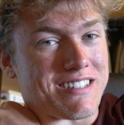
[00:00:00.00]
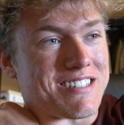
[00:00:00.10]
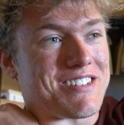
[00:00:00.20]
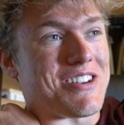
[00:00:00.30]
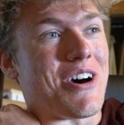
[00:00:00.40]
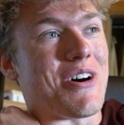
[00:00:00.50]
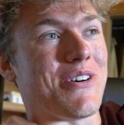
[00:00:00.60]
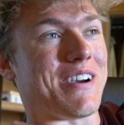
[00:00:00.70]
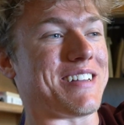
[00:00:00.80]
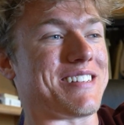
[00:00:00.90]

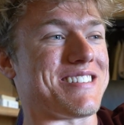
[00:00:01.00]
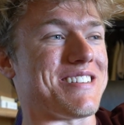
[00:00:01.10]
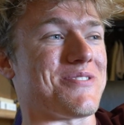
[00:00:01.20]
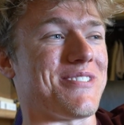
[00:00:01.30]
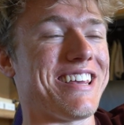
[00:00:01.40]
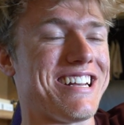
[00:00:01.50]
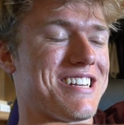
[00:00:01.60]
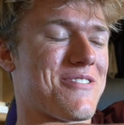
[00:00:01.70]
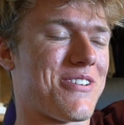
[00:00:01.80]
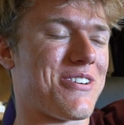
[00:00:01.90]
So it's really
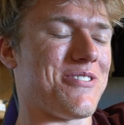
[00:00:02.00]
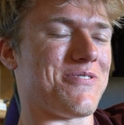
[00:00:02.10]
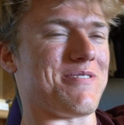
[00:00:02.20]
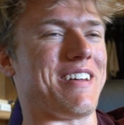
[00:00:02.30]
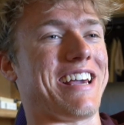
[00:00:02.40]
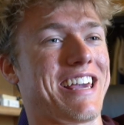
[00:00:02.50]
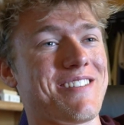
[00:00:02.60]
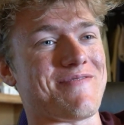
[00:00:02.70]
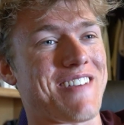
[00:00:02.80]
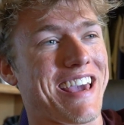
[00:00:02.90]
difficult for me to
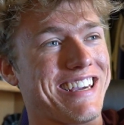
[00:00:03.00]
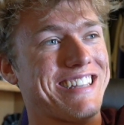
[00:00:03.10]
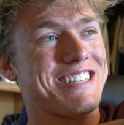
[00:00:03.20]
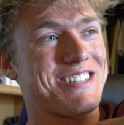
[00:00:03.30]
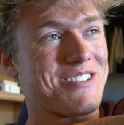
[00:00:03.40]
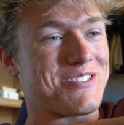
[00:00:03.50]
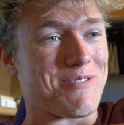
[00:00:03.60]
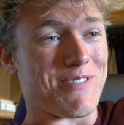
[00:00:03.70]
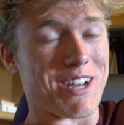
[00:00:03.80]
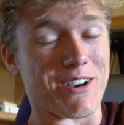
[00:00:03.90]
keep making these
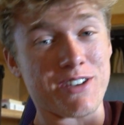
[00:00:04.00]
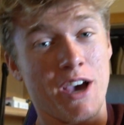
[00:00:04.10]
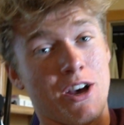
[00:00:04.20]
YouTube videos.